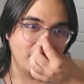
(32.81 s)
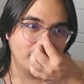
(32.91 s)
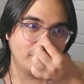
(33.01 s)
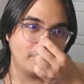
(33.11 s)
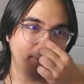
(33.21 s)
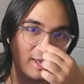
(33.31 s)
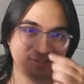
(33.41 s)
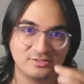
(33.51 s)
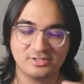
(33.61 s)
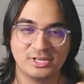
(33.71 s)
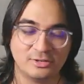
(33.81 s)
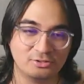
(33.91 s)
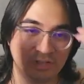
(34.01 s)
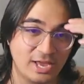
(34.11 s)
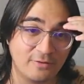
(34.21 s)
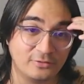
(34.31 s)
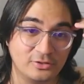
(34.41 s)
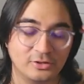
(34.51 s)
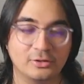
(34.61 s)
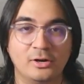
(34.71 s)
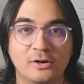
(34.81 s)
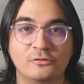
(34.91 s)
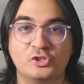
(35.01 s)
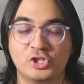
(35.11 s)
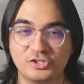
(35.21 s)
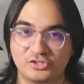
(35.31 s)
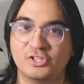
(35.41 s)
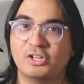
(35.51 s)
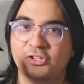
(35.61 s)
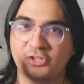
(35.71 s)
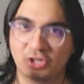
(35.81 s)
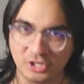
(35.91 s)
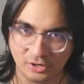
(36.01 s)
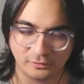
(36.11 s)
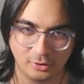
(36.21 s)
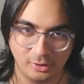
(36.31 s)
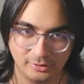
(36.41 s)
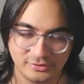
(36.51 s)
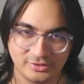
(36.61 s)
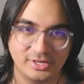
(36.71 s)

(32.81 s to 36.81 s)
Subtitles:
from S tier to F tier of just the cover arts.